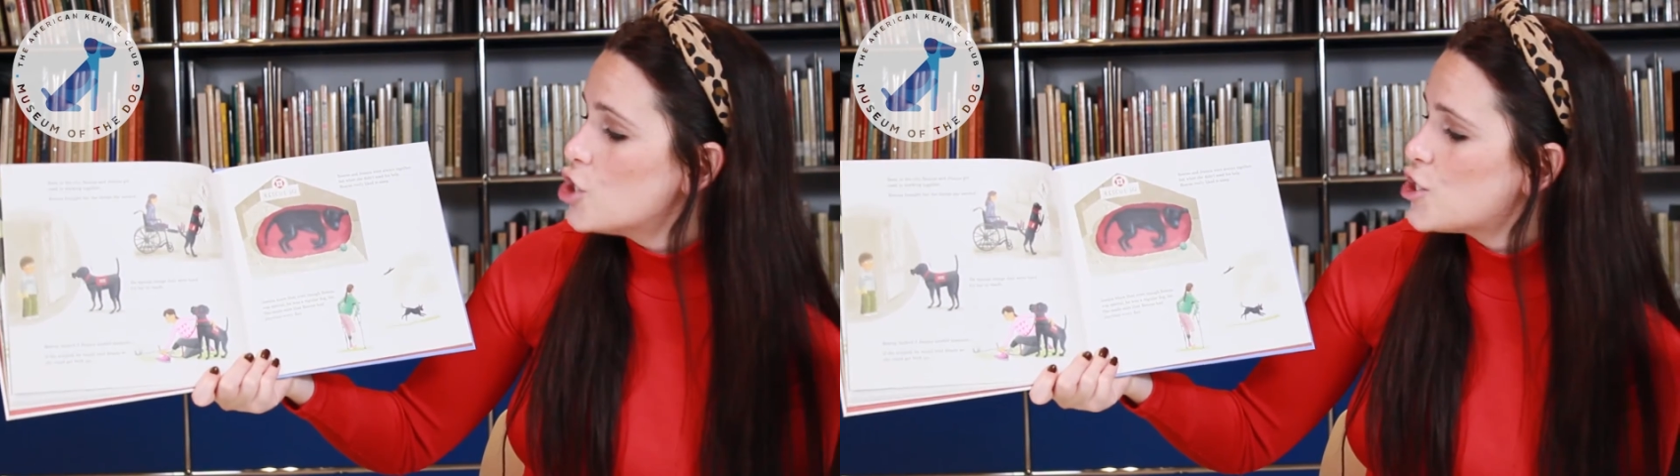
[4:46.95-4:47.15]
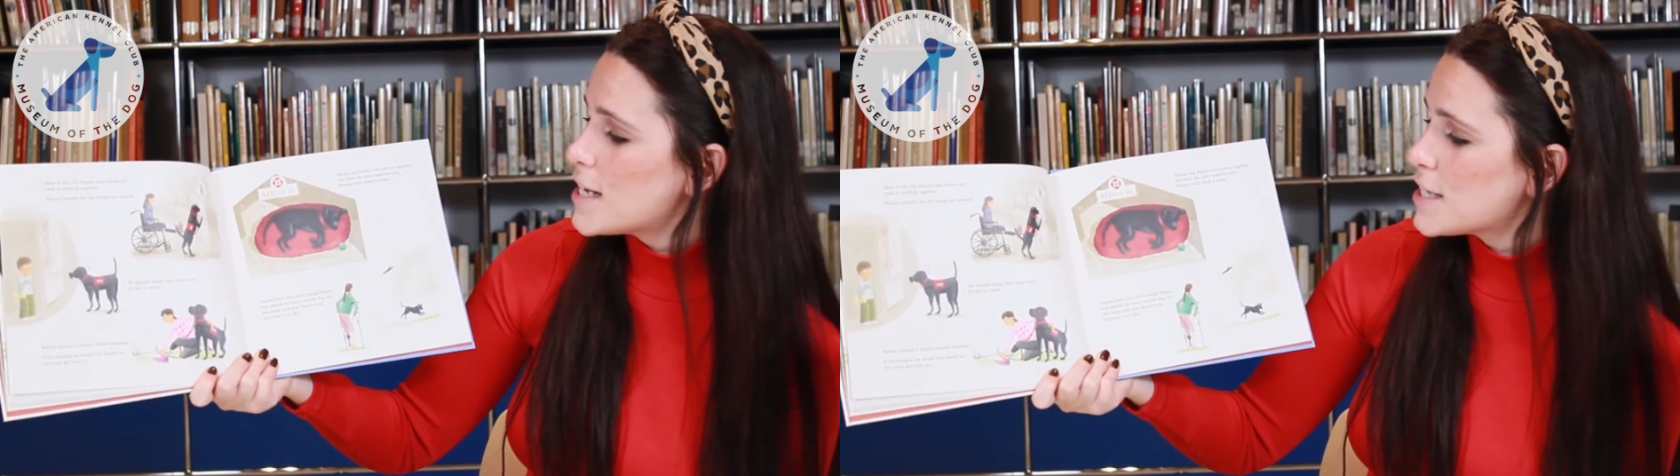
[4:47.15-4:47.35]

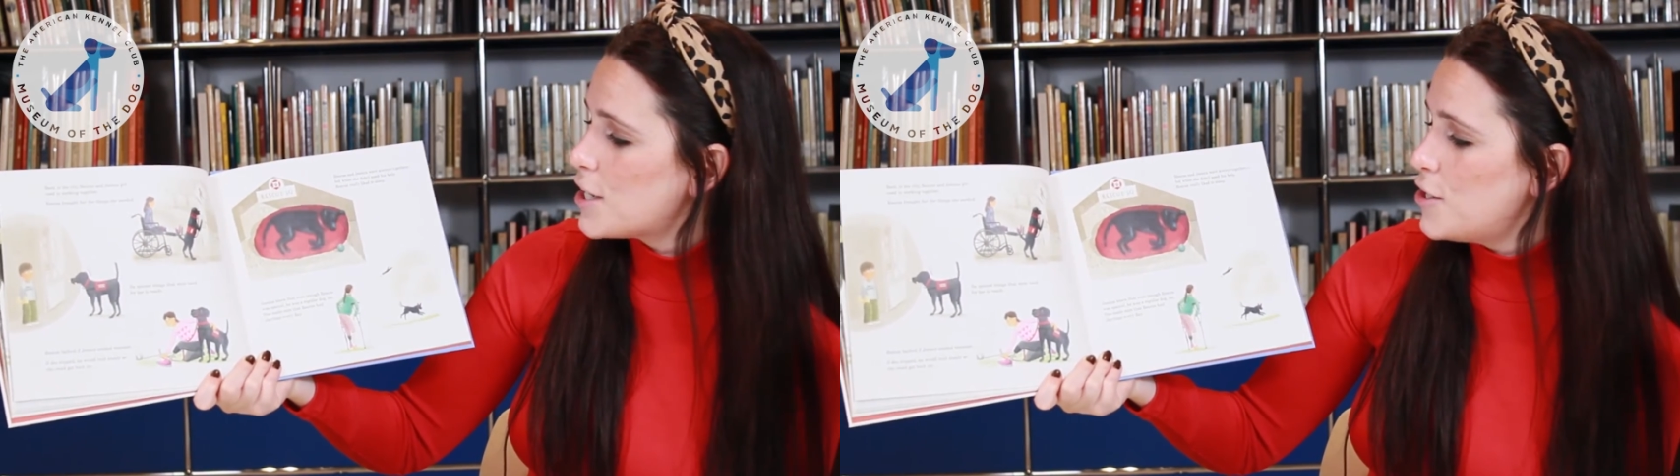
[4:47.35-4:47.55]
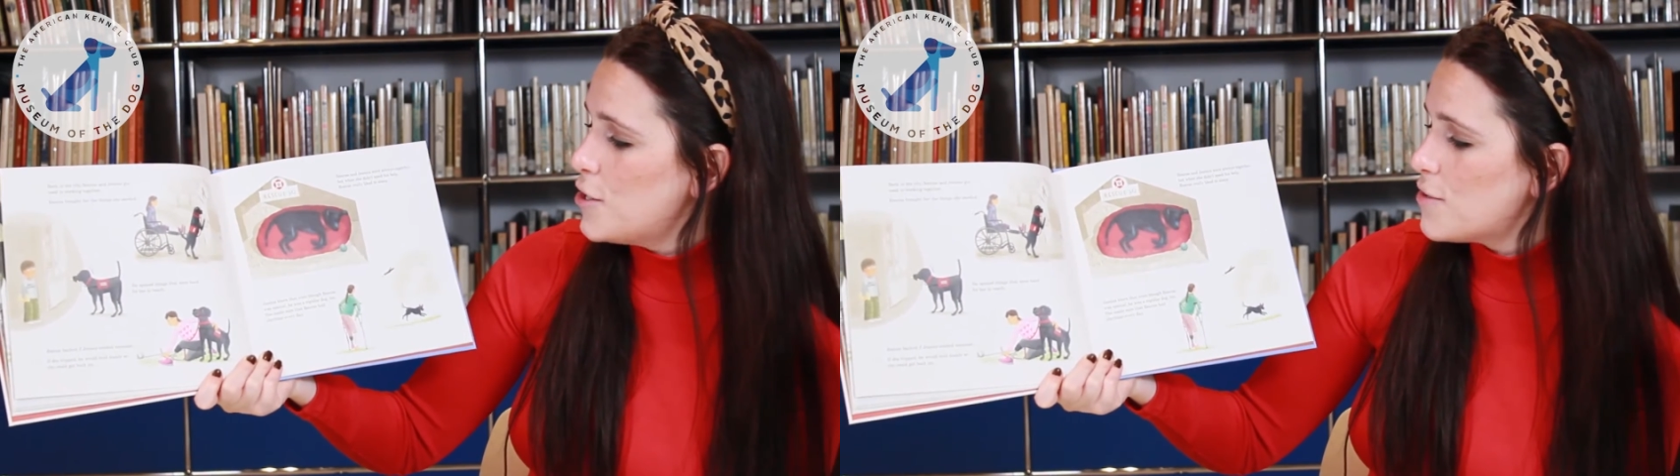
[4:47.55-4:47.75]

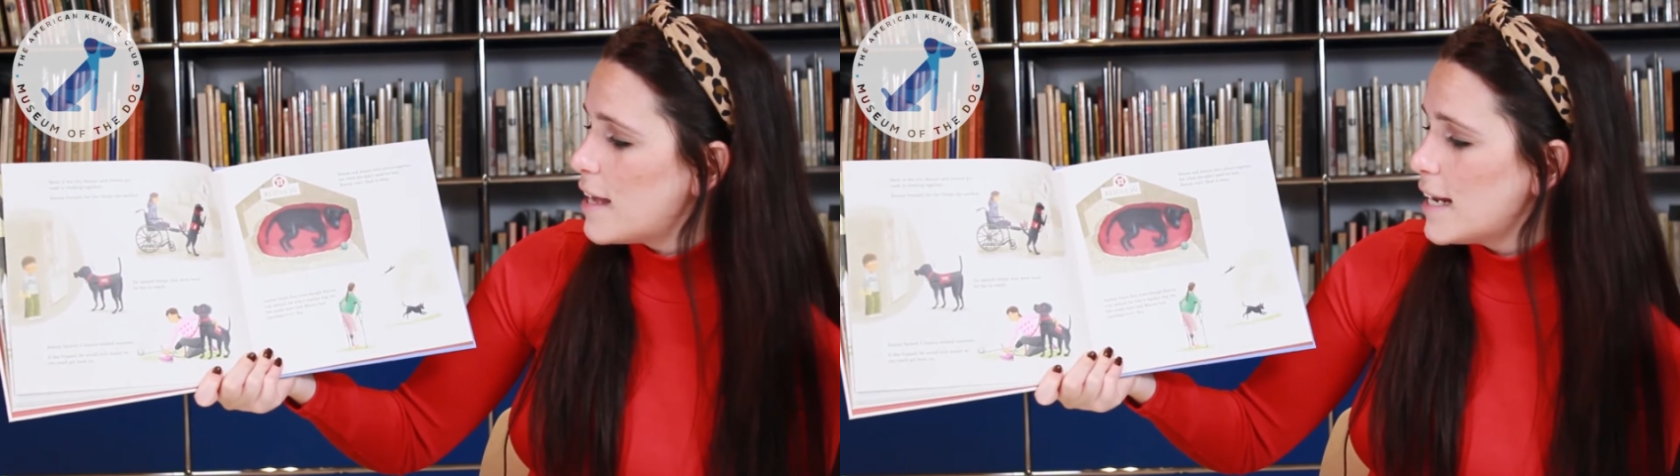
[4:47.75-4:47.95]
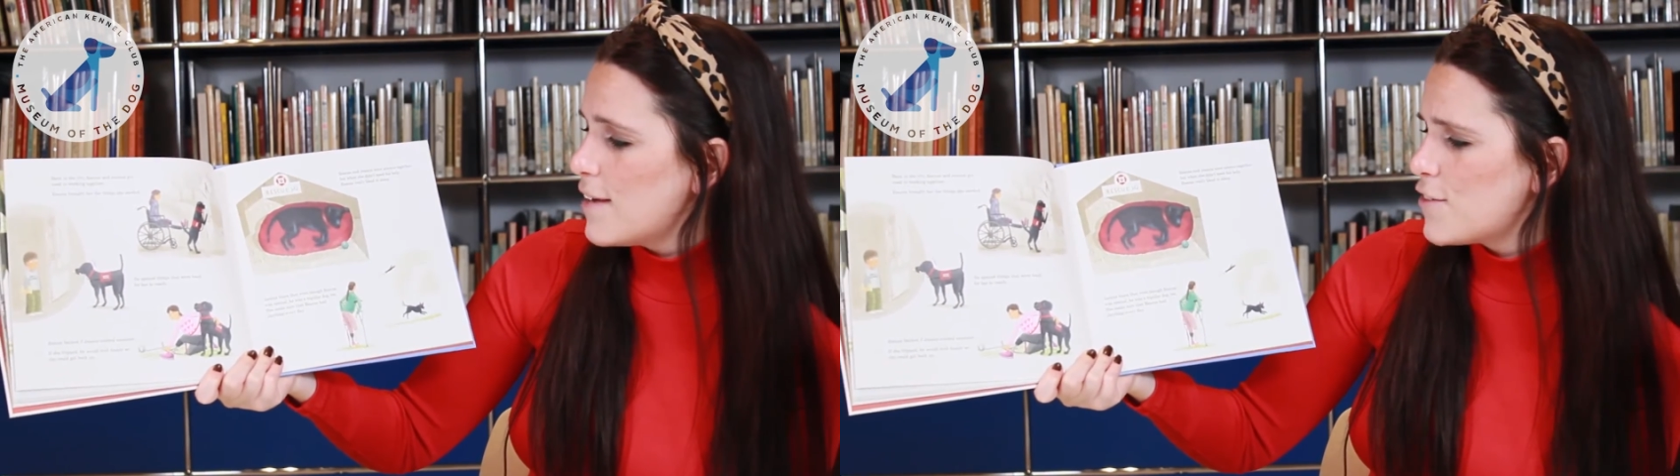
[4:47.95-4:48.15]
Jessica knew
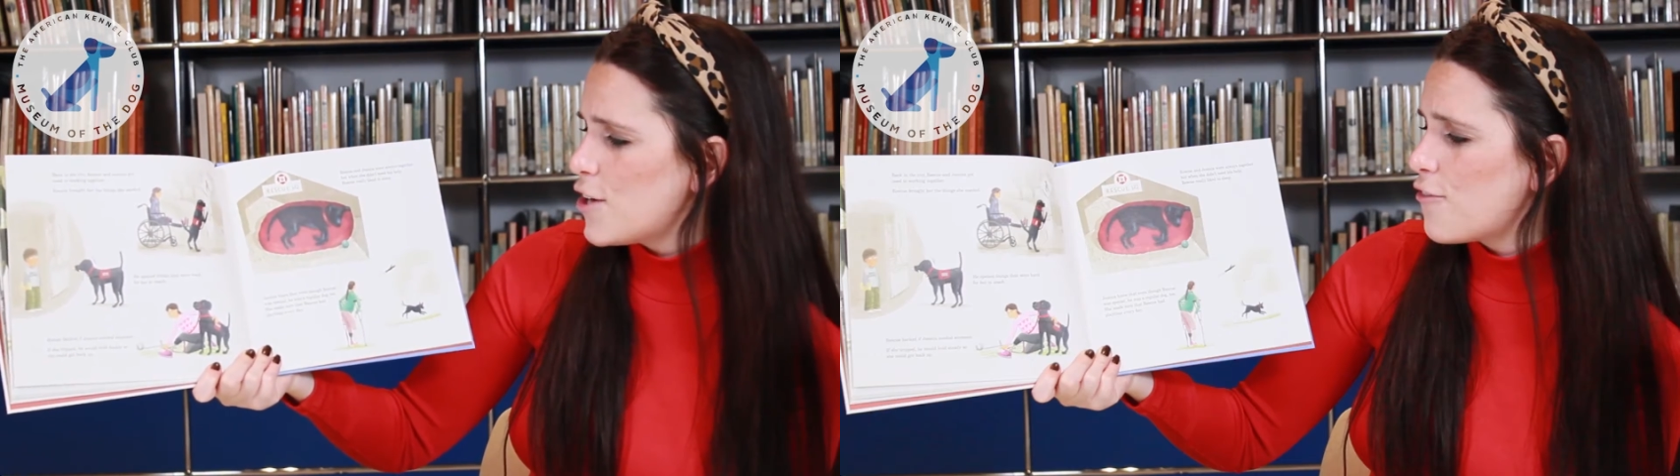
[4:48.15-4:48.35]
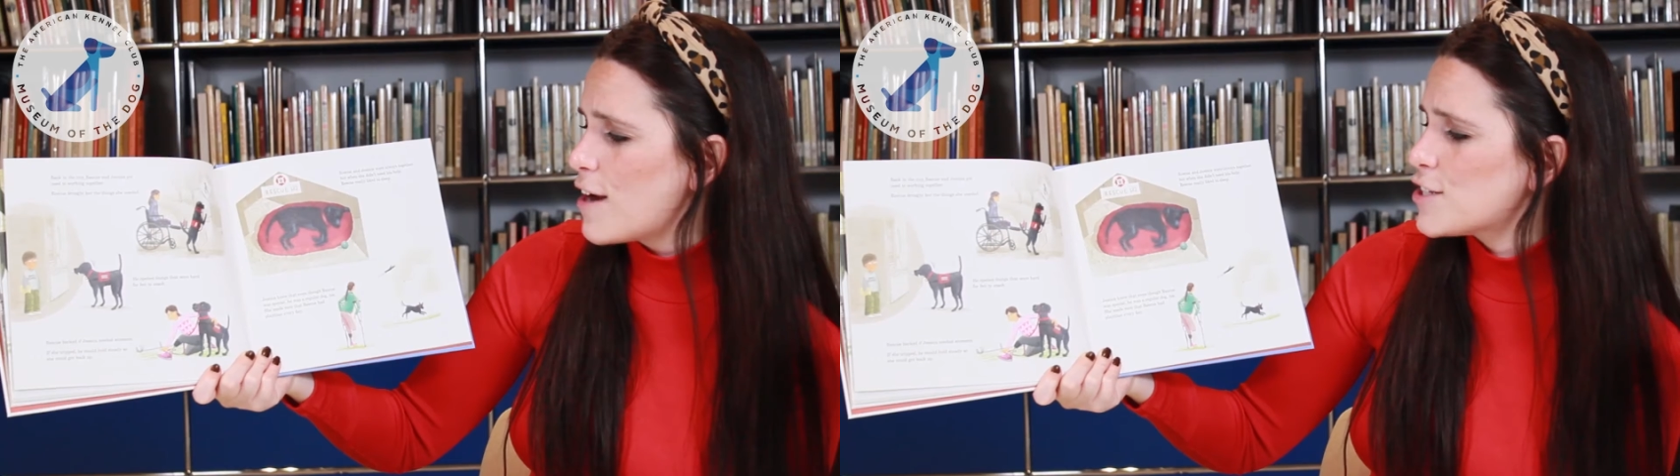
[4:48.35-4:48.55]
that even
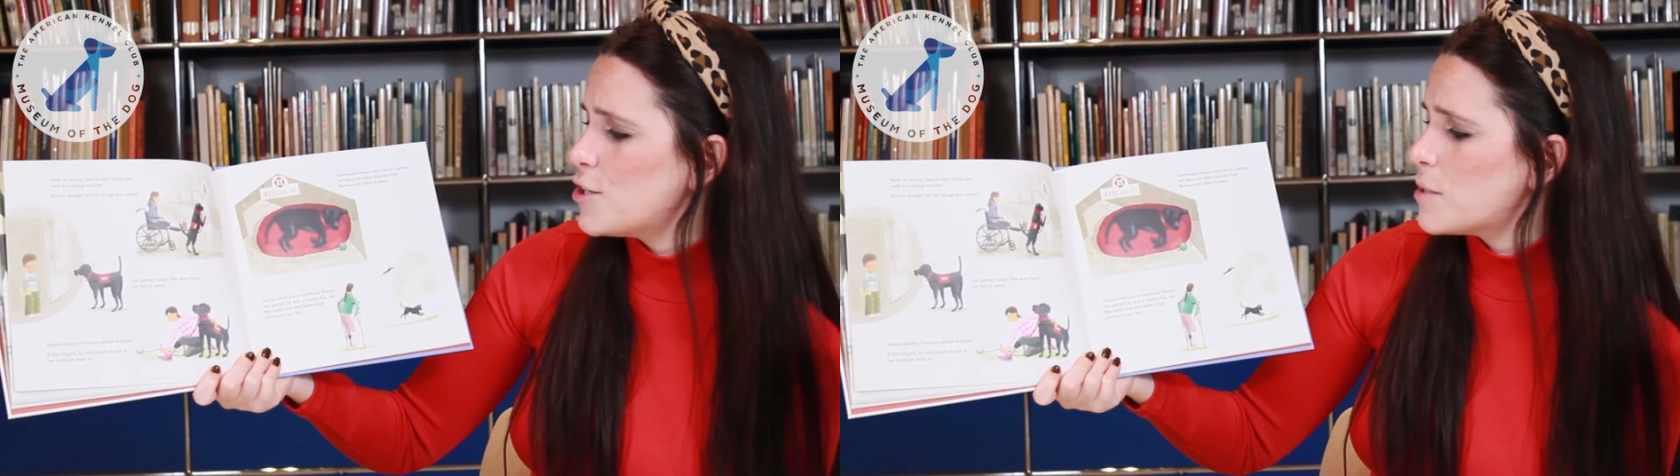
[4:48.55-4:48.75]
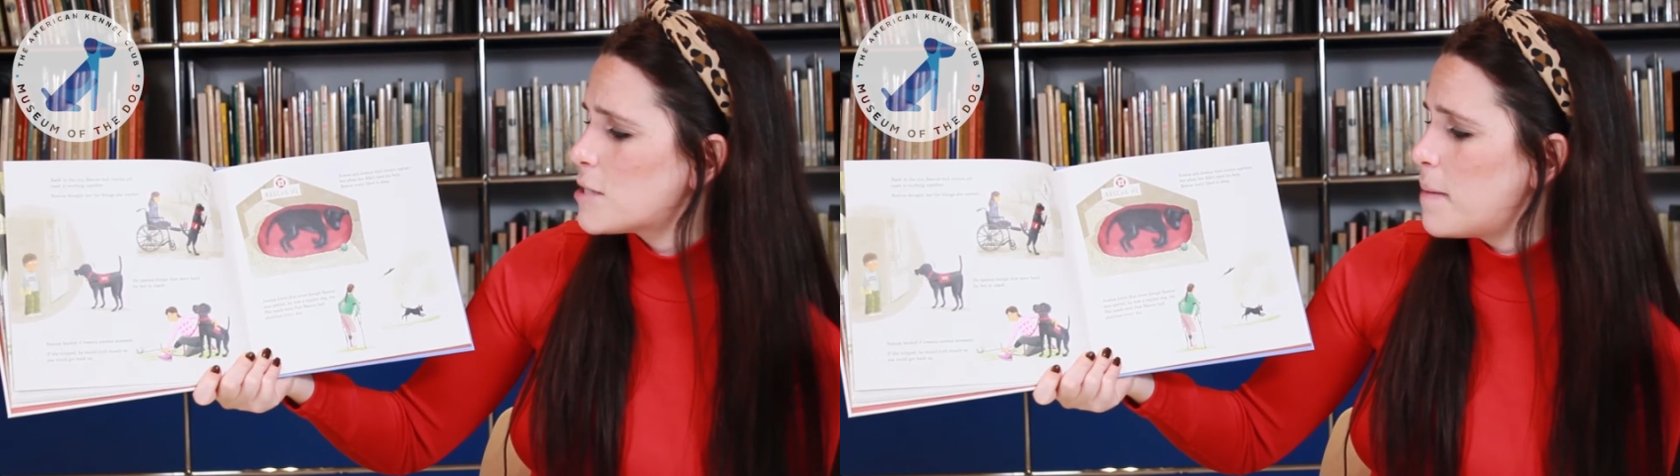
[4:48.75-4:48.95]
though
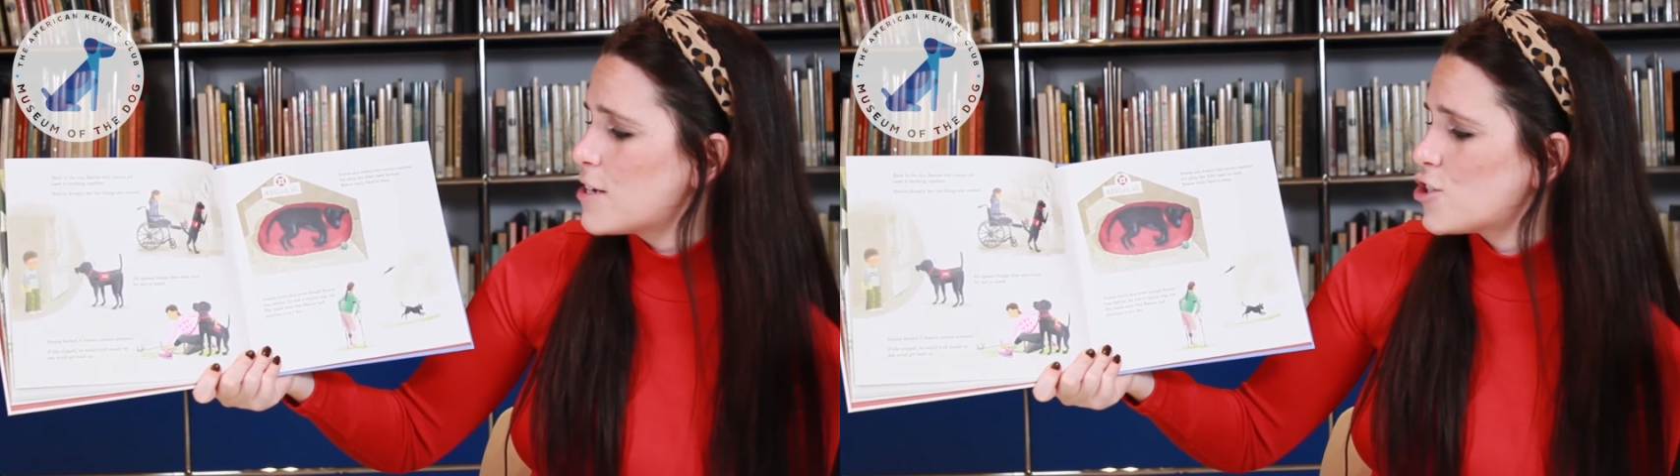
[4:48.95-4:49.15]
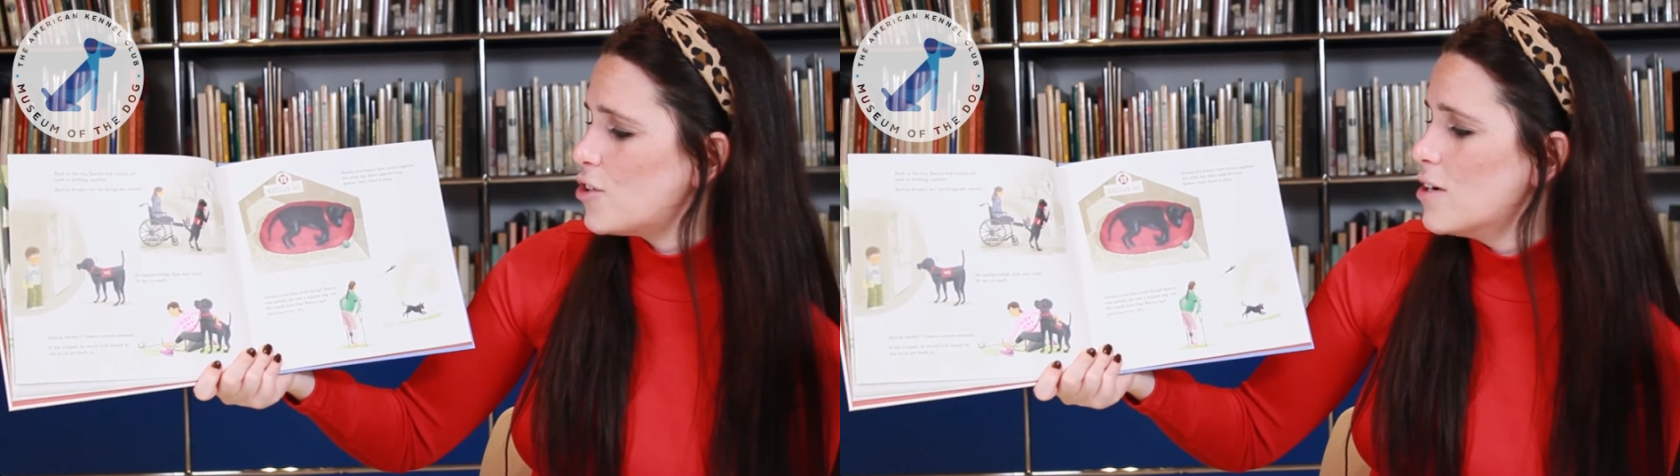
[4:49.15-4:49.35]
Rescue was
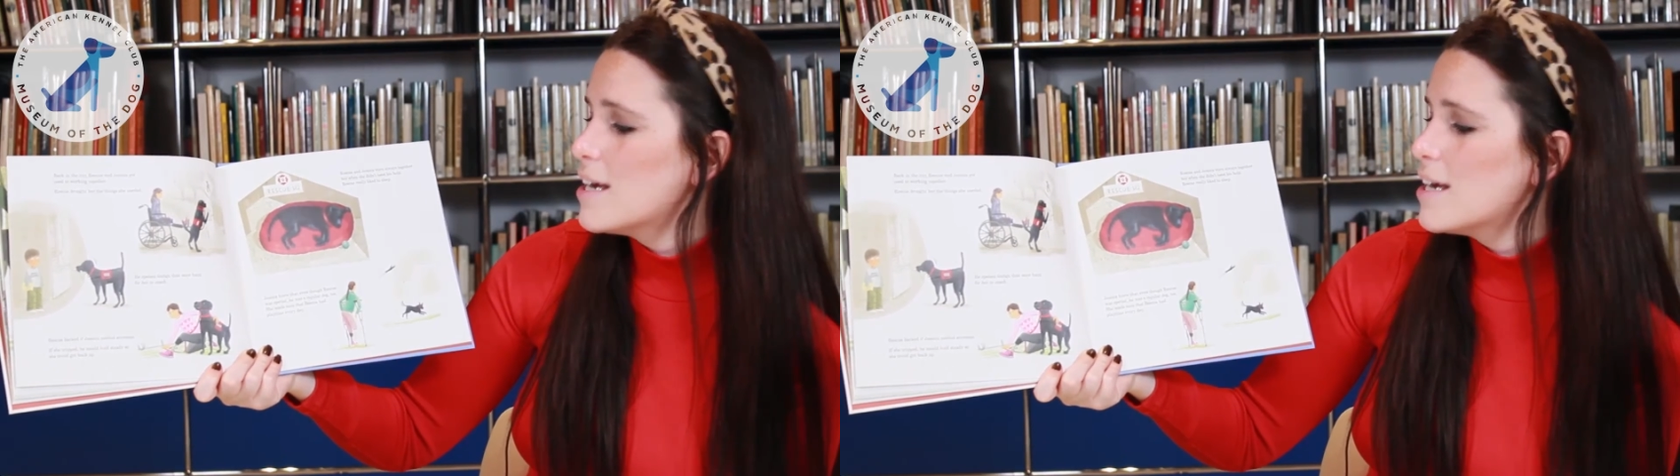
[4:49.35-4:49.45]
special,